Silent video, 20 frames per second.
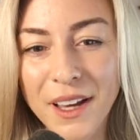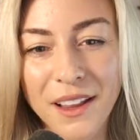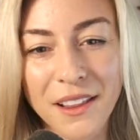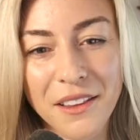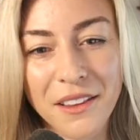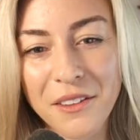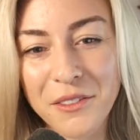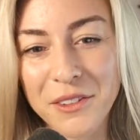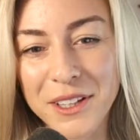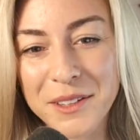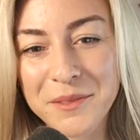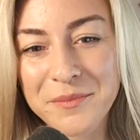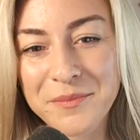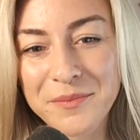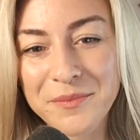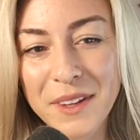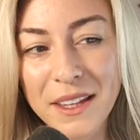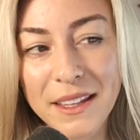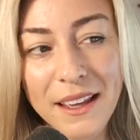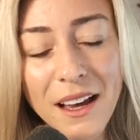I love it.
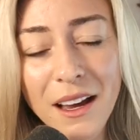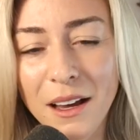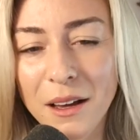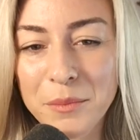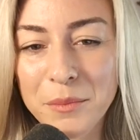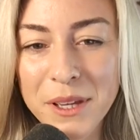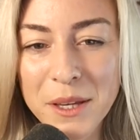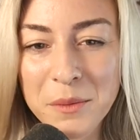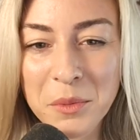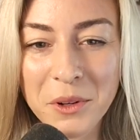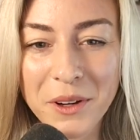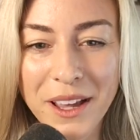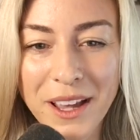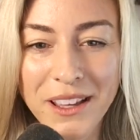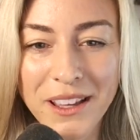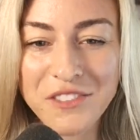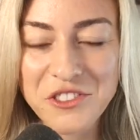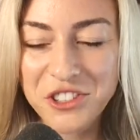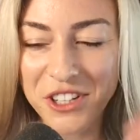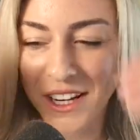Yeah, people
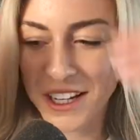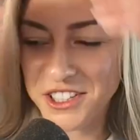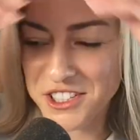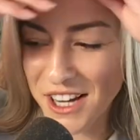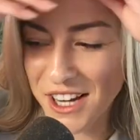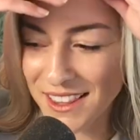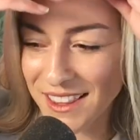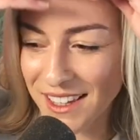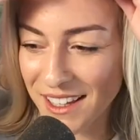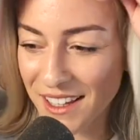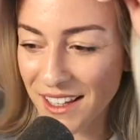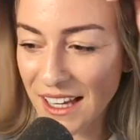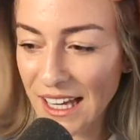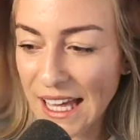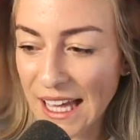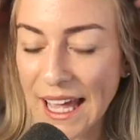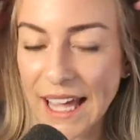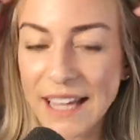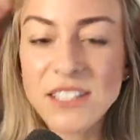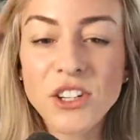can change. I think
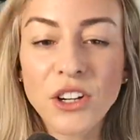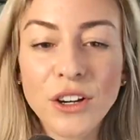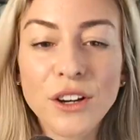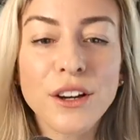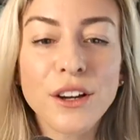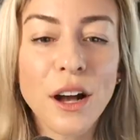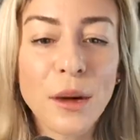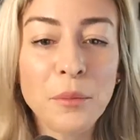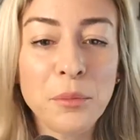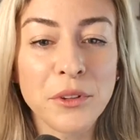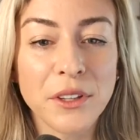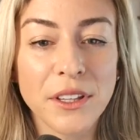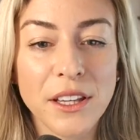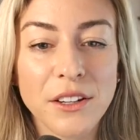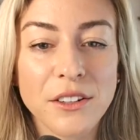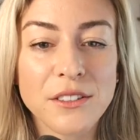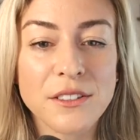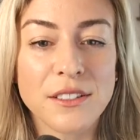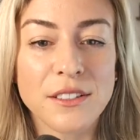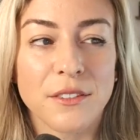it took a couple
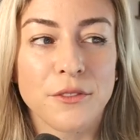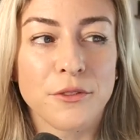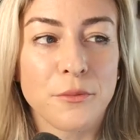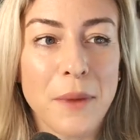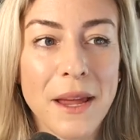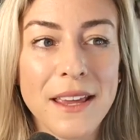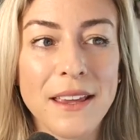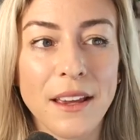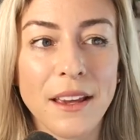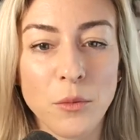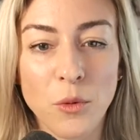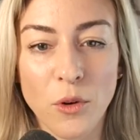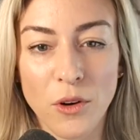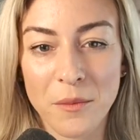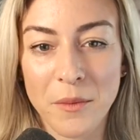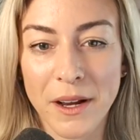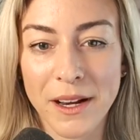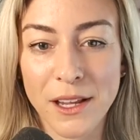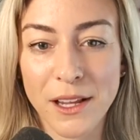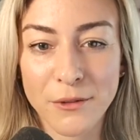years of making more
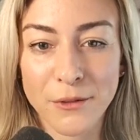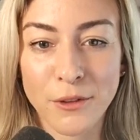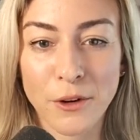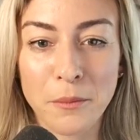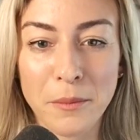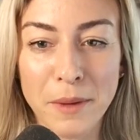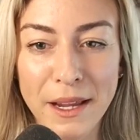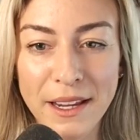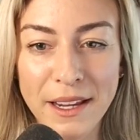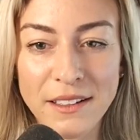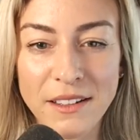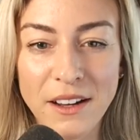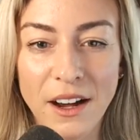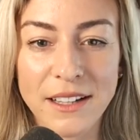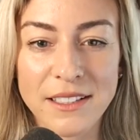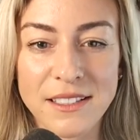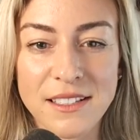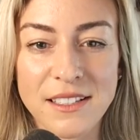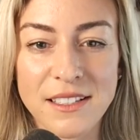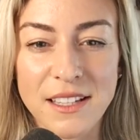money for me
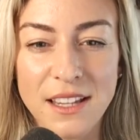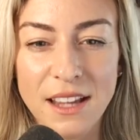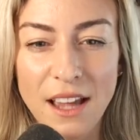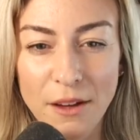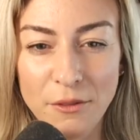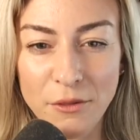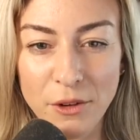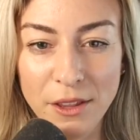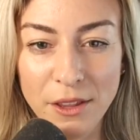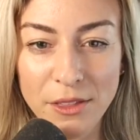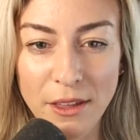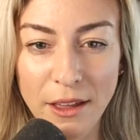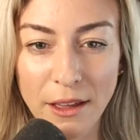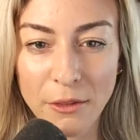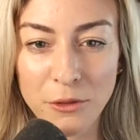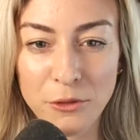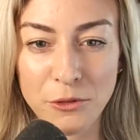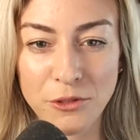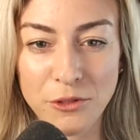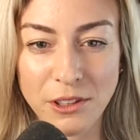not to see everything
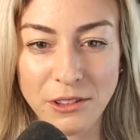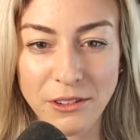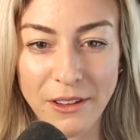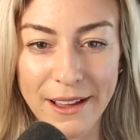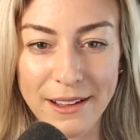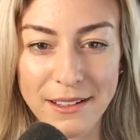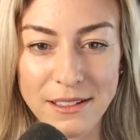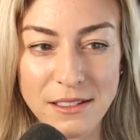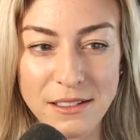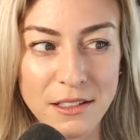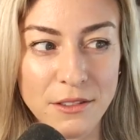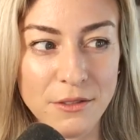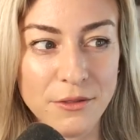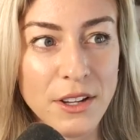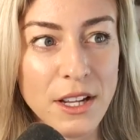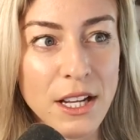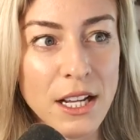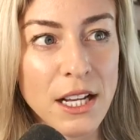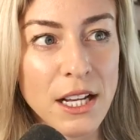through the lens of